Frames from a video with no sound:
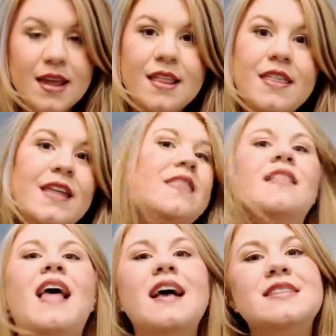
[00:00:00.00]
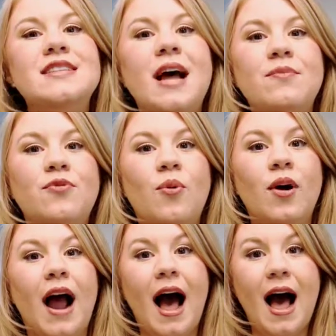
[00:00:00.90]
Then the last step
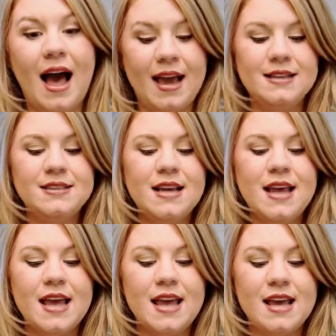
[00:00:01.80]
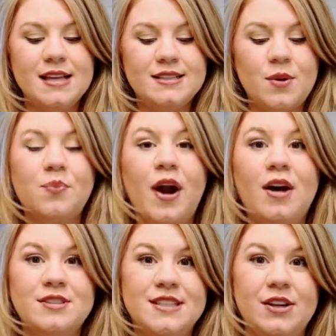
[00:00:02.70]
for eyes is
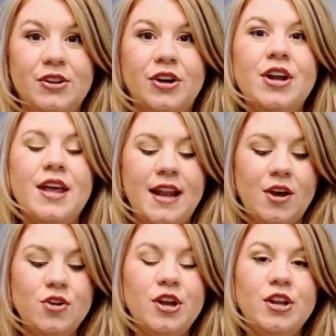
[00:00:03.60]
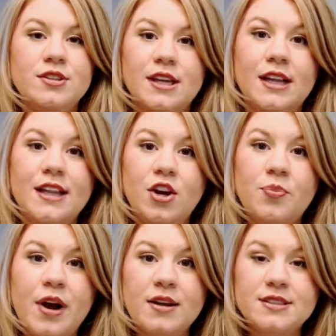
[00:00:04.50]
brow sealer. Now, you can use a clear
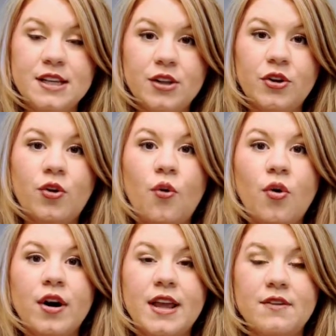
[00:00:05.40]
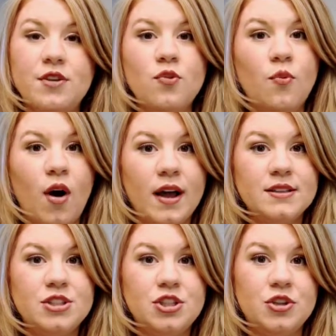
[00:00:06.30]
brow sealer, or if you
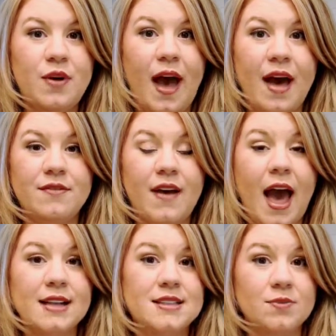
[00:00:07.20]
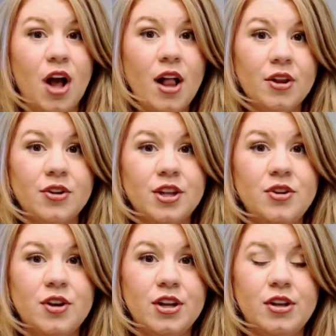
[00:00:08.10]
want to add some color, then
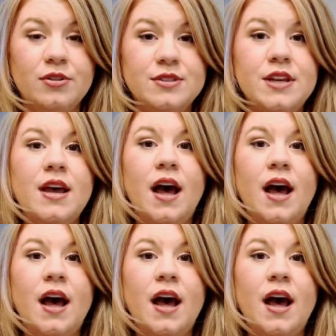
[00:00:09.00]
you can use